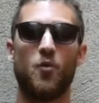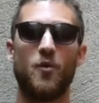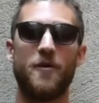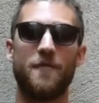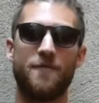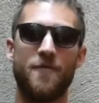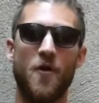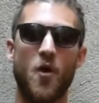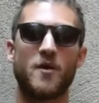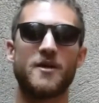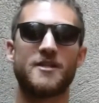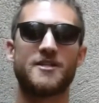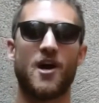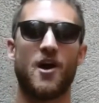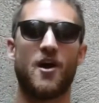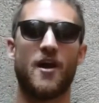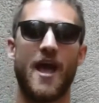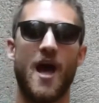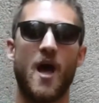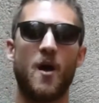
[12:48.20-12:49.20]
we focus
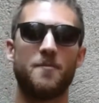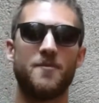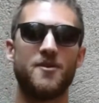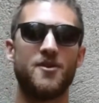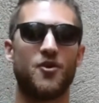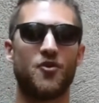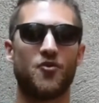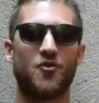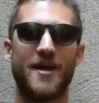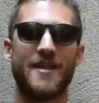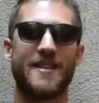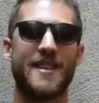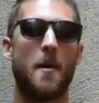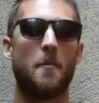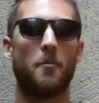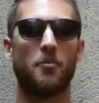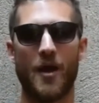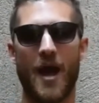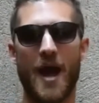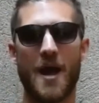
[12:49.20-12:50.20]
on helping you create
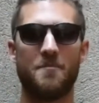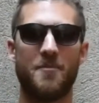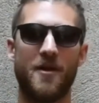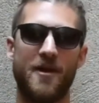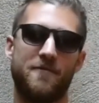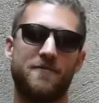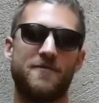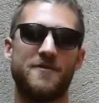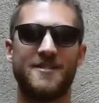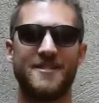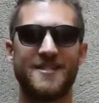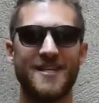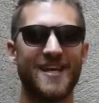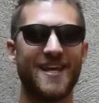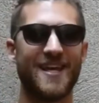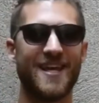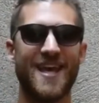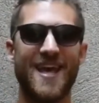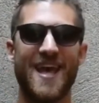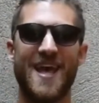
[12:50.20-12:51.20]
that Brad Pitt
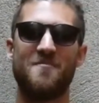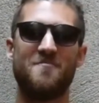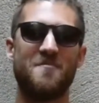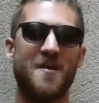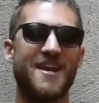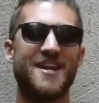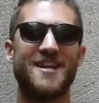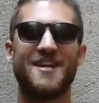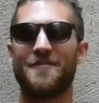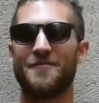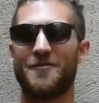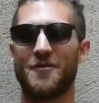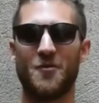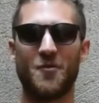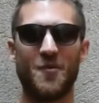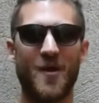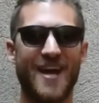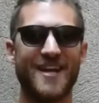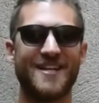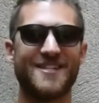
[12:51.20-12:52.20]
physique in many
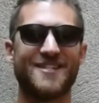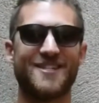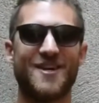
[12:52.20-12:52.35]
different ways.